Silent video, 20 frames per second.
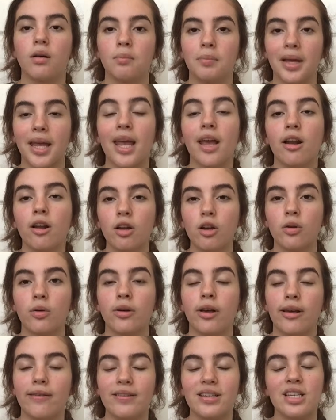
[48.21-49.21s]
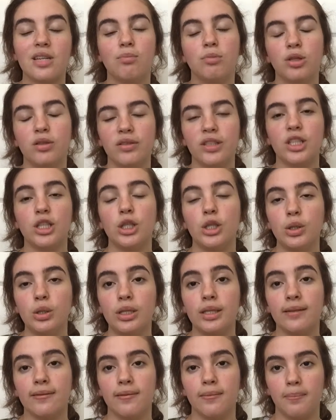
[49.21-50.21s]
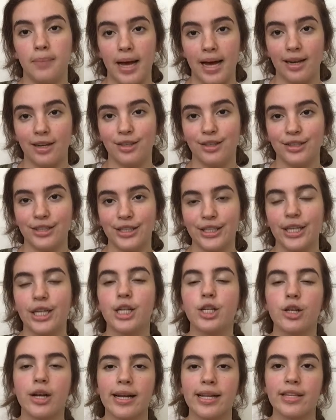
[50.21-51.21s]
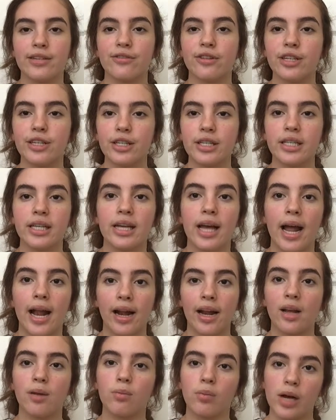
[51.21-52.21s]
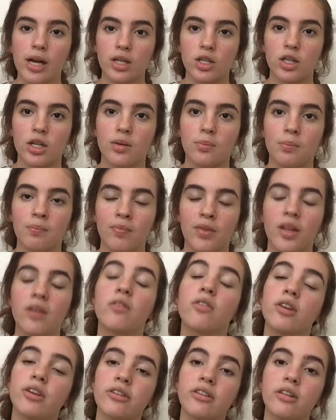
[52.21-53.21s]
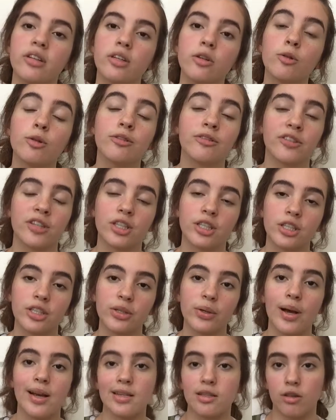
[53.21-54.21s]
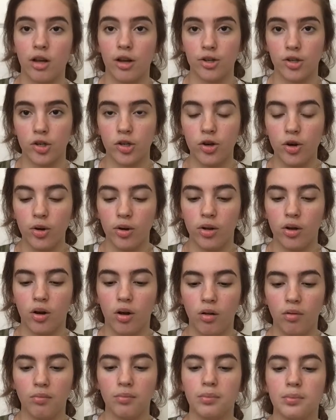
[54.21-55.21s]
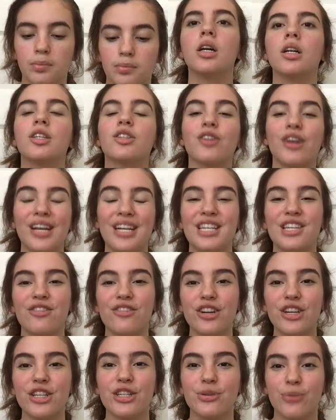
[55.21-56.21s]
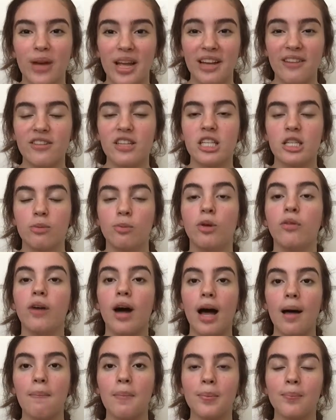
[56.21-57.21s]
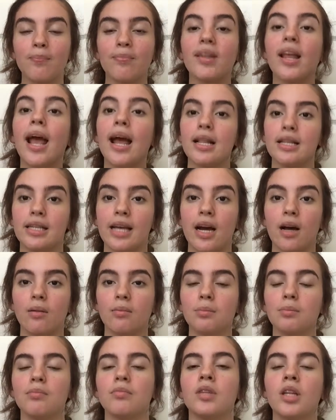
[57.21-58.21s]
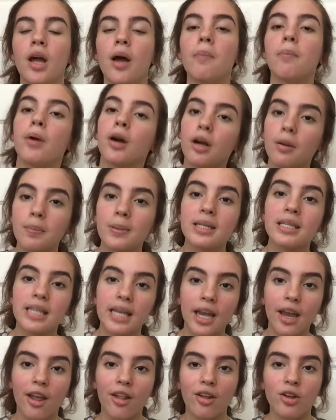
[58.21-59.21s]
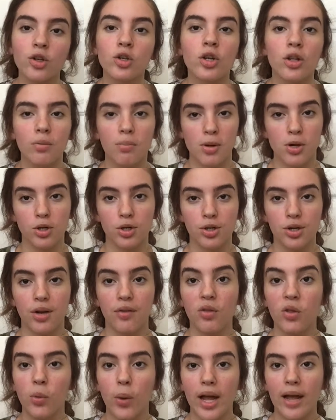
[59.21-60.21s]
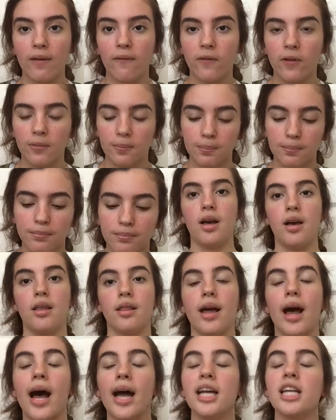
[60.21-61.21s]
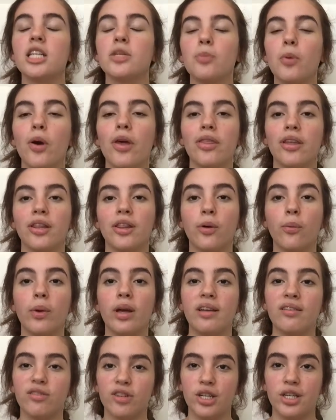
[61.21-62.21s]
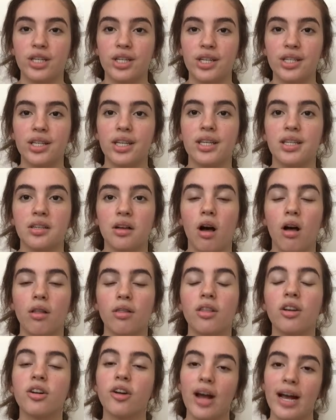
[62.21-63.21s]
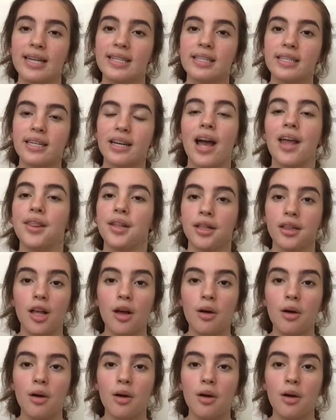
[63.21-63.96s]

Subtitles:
Mechanical waves can move in two different patterns, transverse and compression, frequently referred to as longitudinal. Transverse waves move up and down, perpendicular to the motion of the wave. The highest point that the wave reaches is called the crest, and the